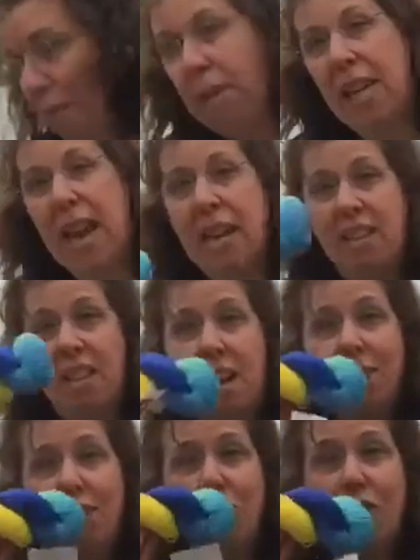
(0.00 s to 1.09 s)
to be cast
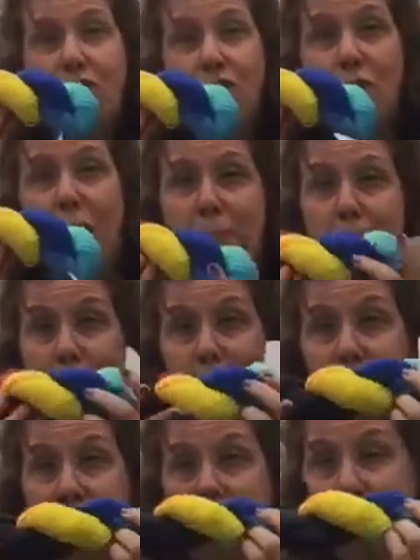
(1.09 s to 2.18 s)
on for the stripe,
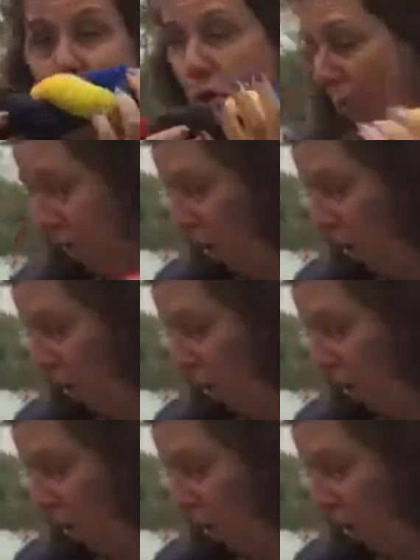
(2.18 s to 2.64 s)
summer stripe